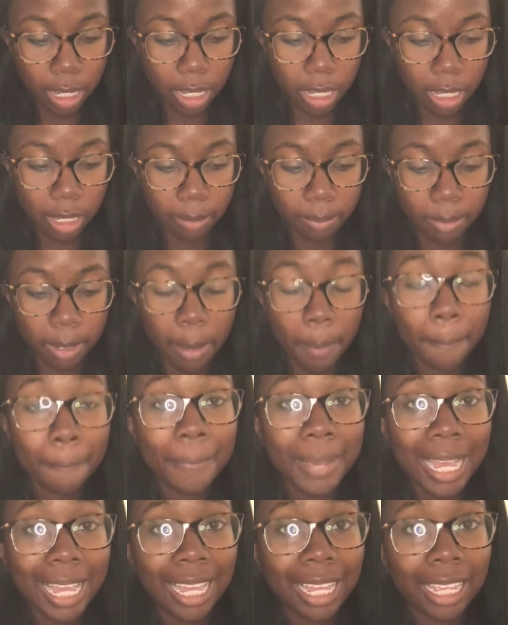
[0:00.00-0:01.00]

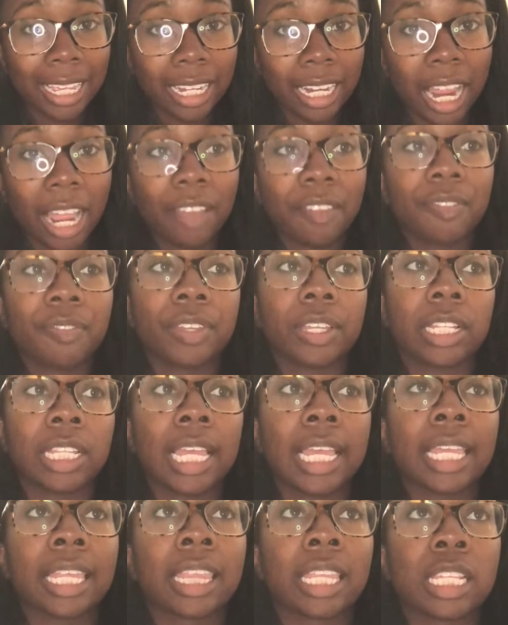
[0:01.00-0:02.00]
But I feel
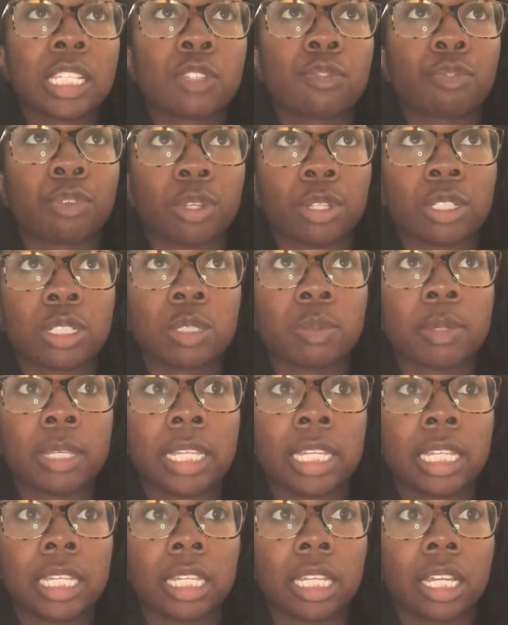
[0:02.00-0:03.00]
like this first
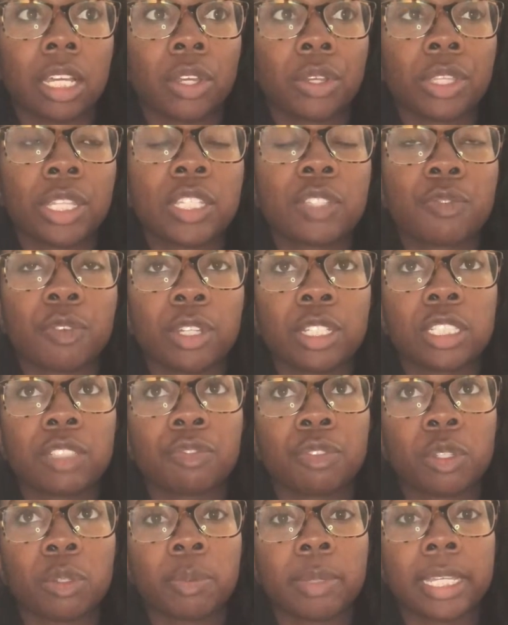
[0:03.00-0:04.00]
week, or these first
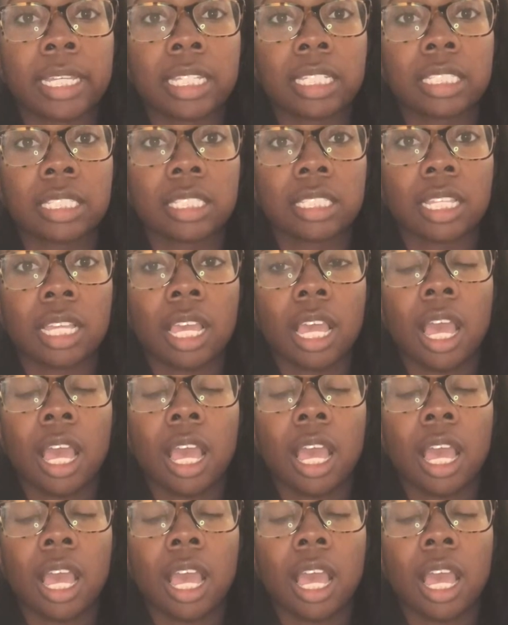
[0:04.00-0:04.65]
few weeks,